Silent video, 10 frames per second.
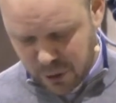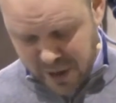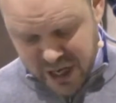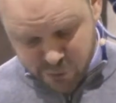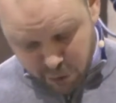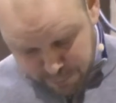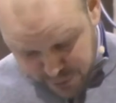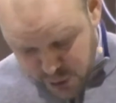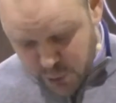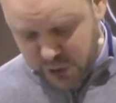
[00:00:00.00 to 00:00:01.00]
When you
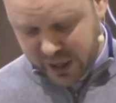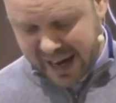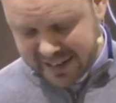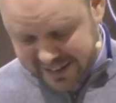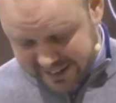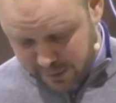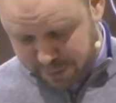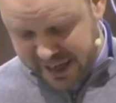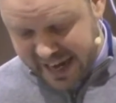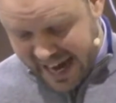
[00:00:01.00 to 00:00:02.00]
rebuke and
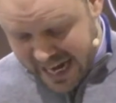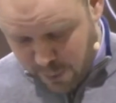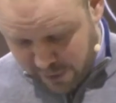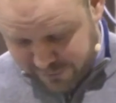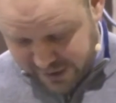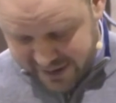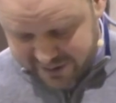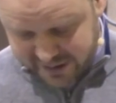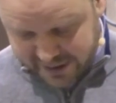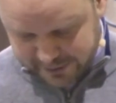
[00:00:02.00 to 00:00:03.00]
discipline anyone for their
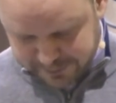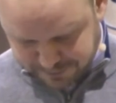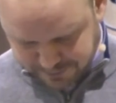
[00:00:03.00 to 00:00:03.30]
sin,